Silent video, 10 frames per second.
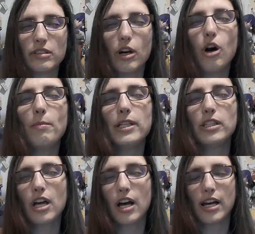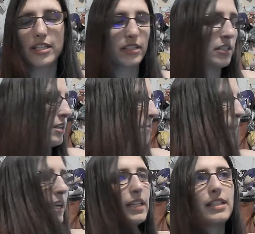Ohma lost
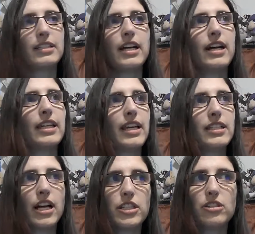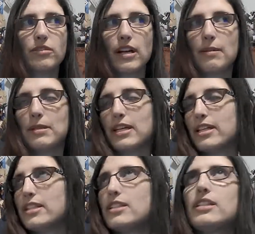back in uh, Kengan Ashura because